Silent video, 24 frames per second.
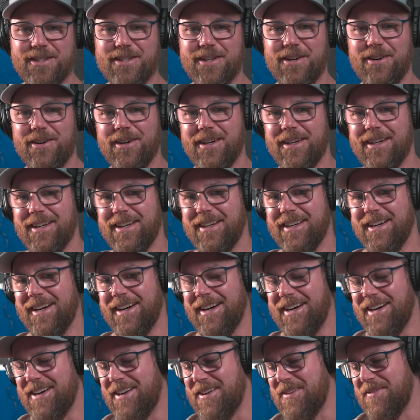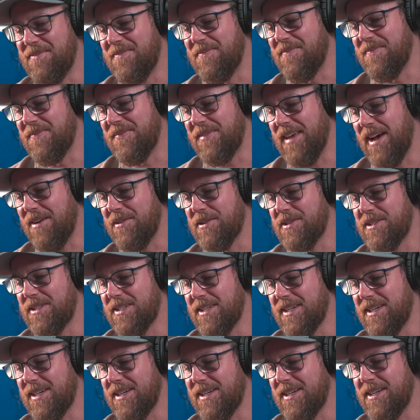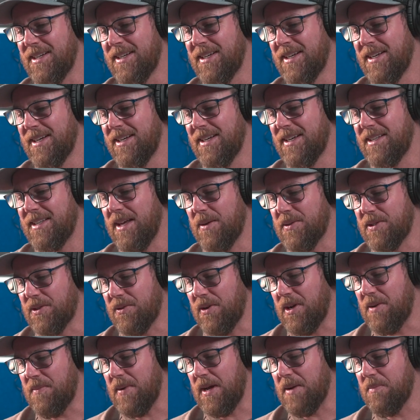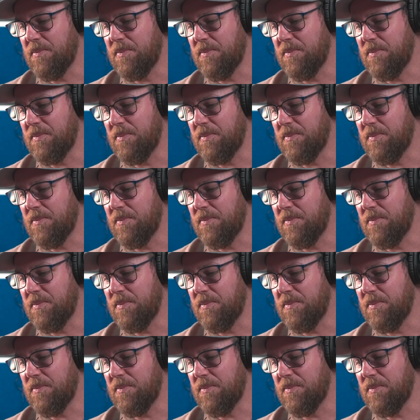So that was great, man.